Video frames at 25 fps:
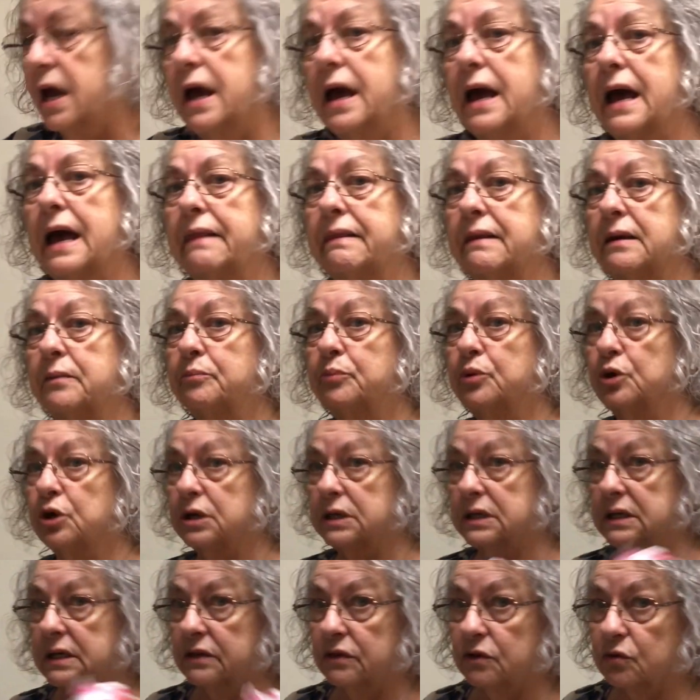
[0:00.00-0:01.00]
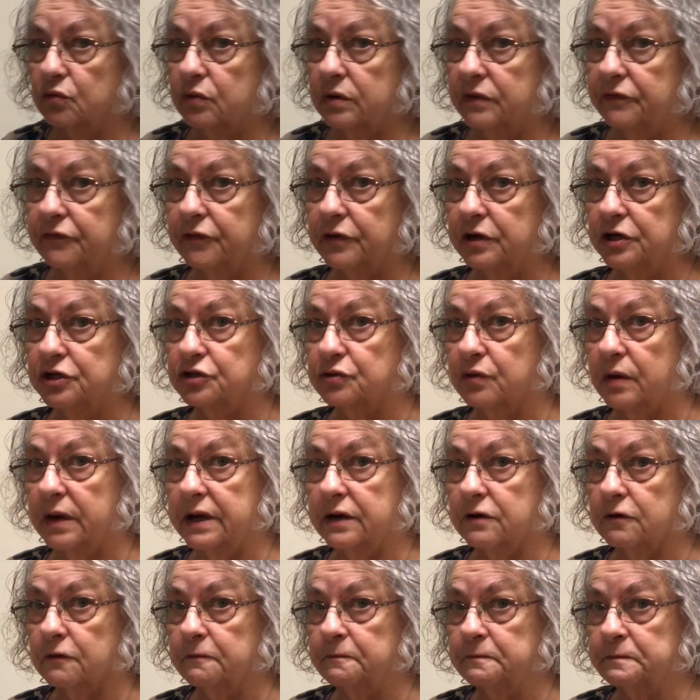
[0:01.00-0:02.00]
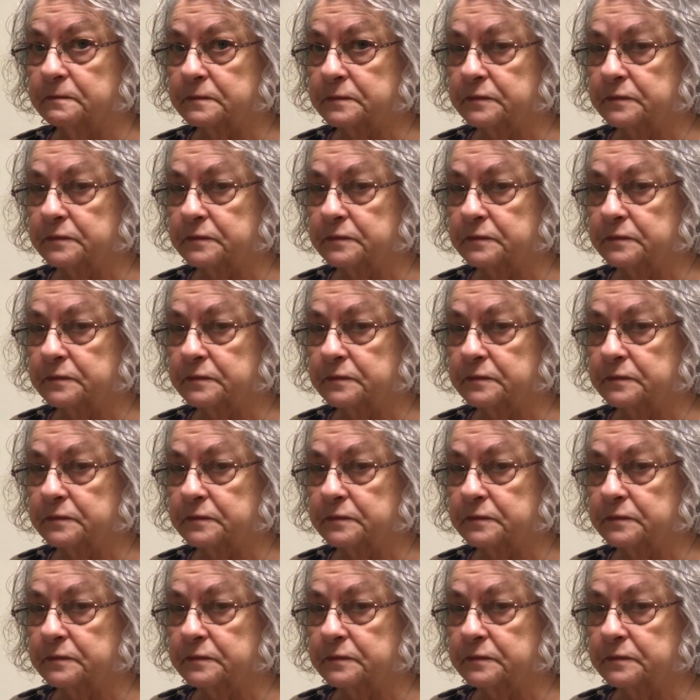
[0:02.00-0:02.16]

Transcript: and then put it in the refrigerator